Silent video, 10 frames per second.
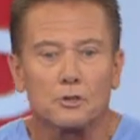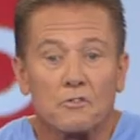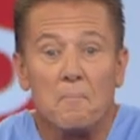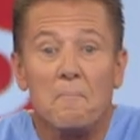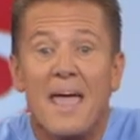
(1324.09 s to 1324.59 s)

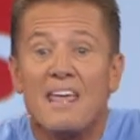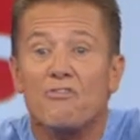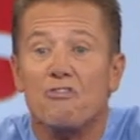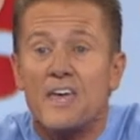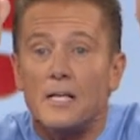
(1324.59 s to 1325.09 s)
So the
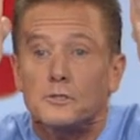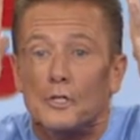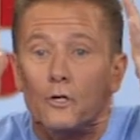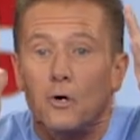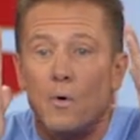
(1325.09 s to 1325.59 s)
main things
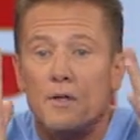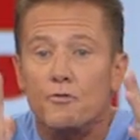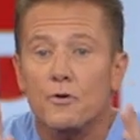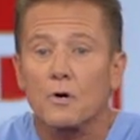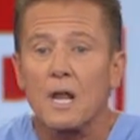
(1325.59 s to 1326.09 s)
that are
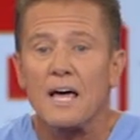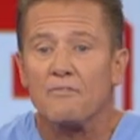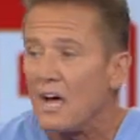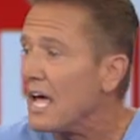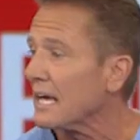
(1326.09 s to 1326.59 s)
going through your
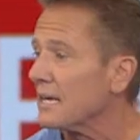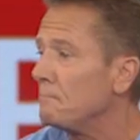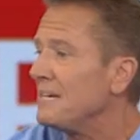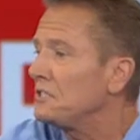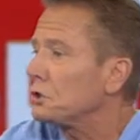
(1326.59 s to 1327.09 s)
life can be